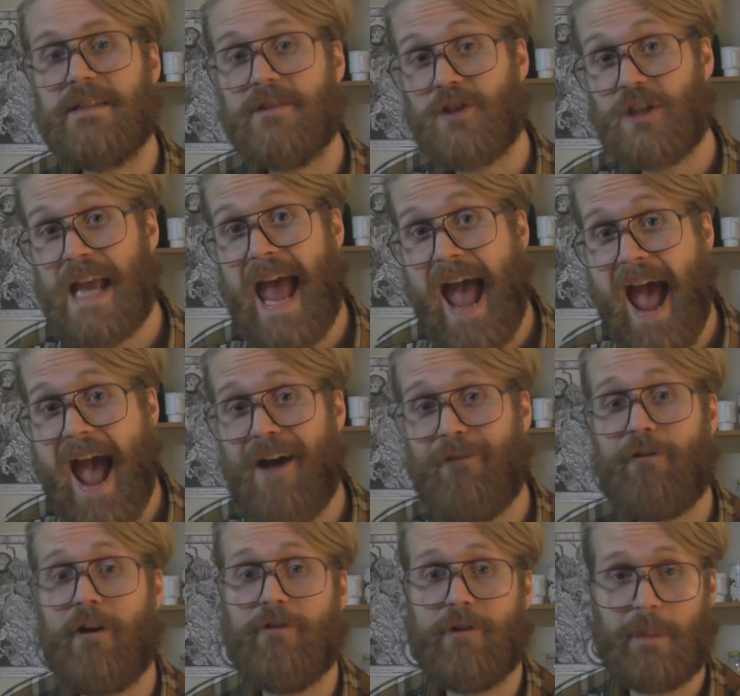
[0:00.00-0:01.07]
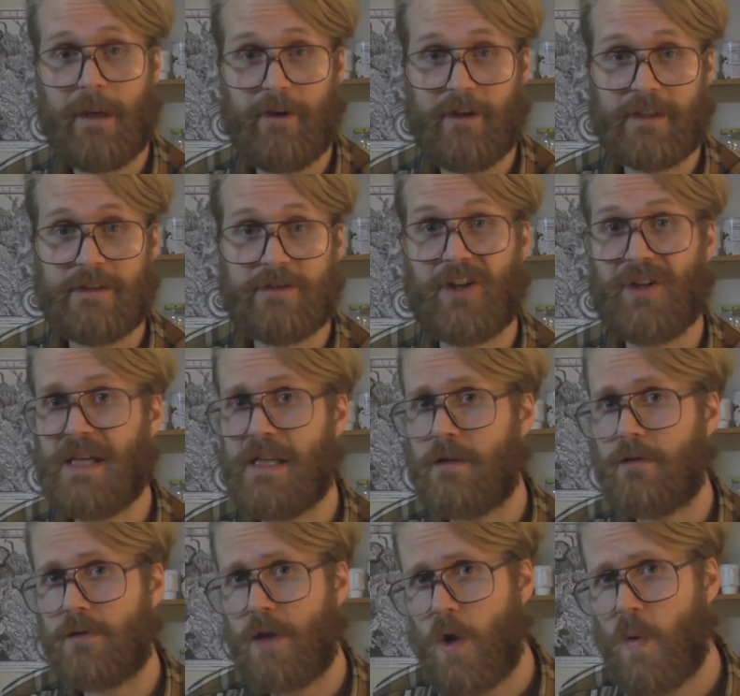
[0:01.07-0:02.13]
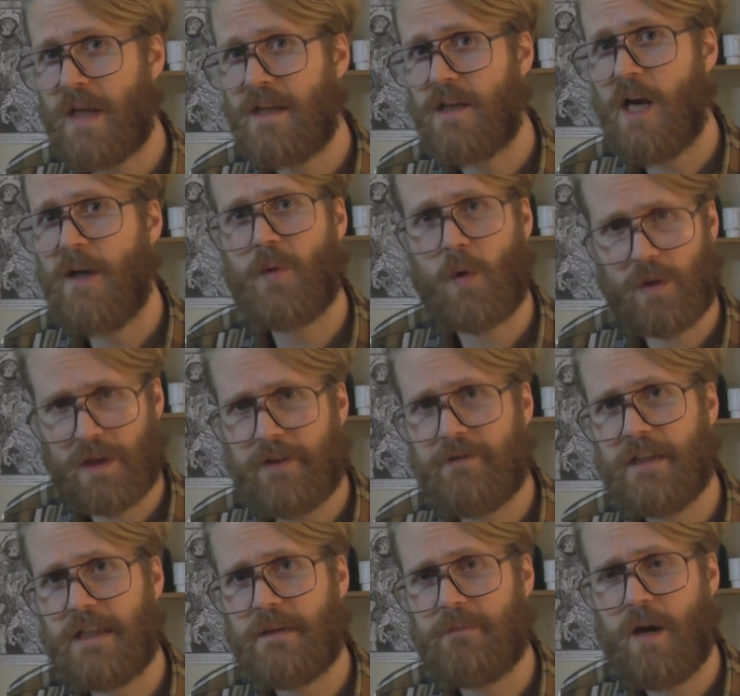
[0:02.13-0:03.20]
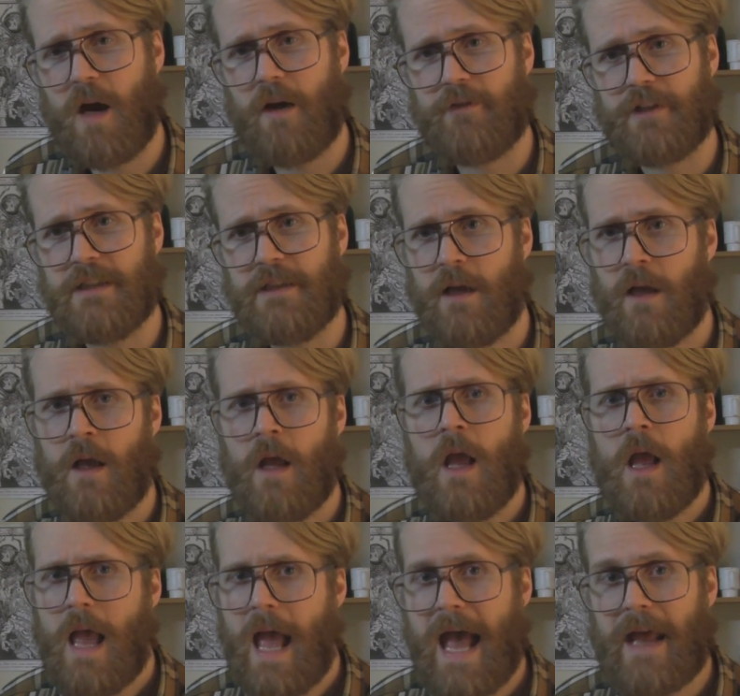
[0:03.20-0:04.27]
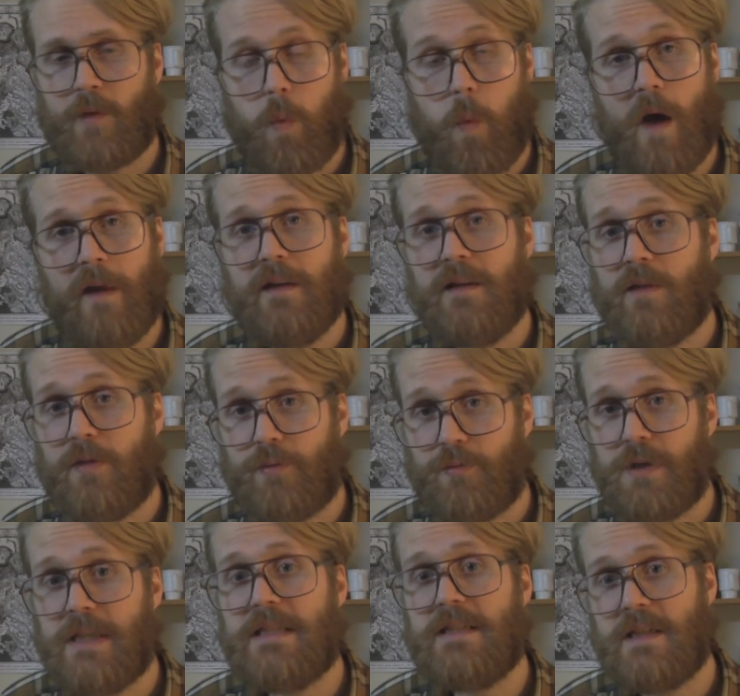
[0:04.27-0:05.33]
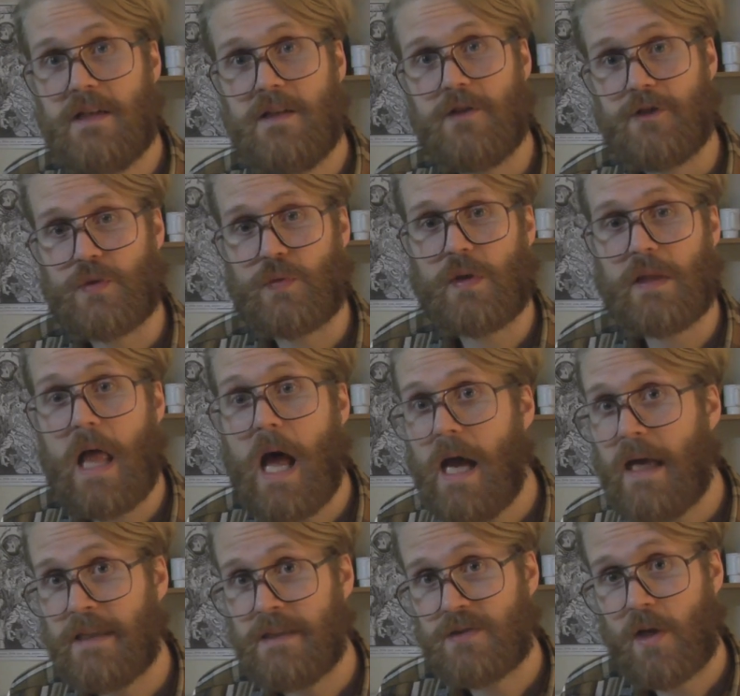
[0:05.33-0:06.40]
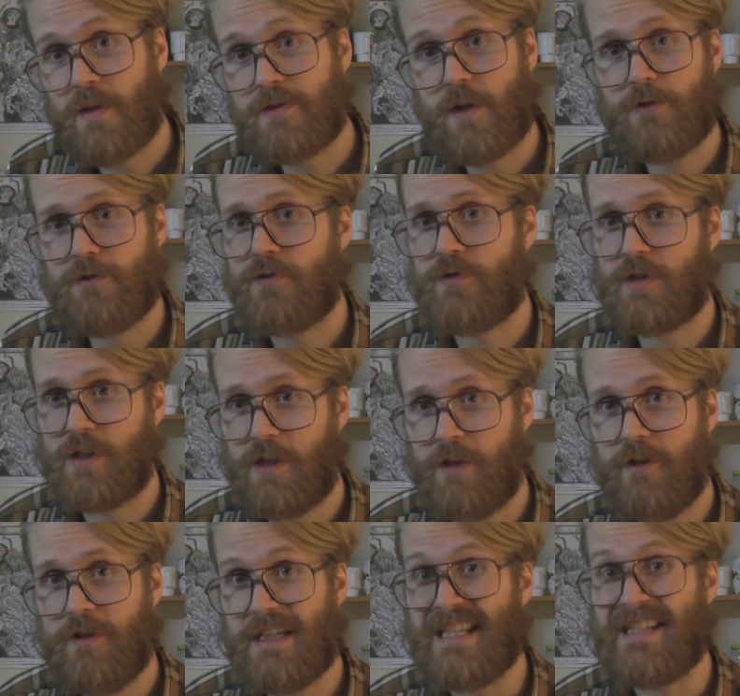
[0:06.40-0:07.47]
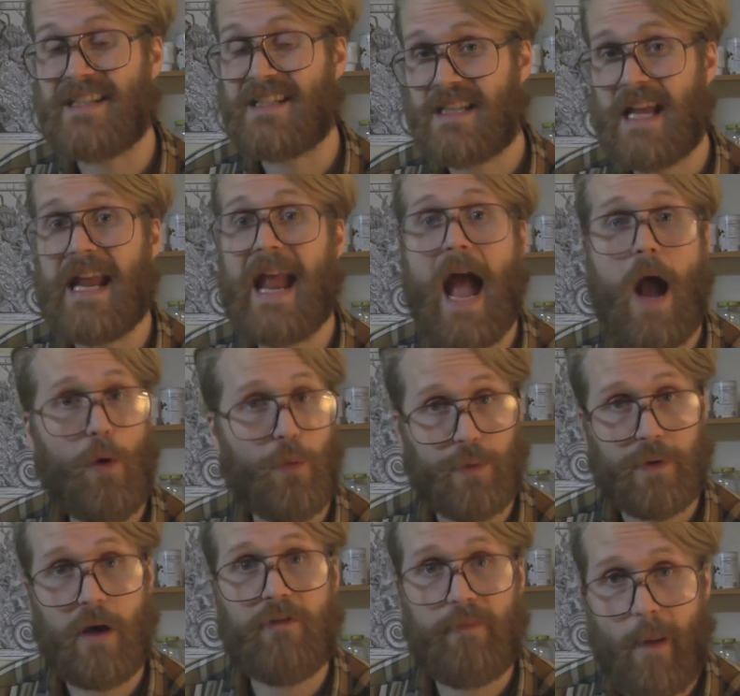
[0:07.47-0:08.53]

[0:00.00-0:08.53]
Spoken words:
nearly half of Americans are either low income or living in poverty, and 1 in 3 seniors relies on Social Security to stay out of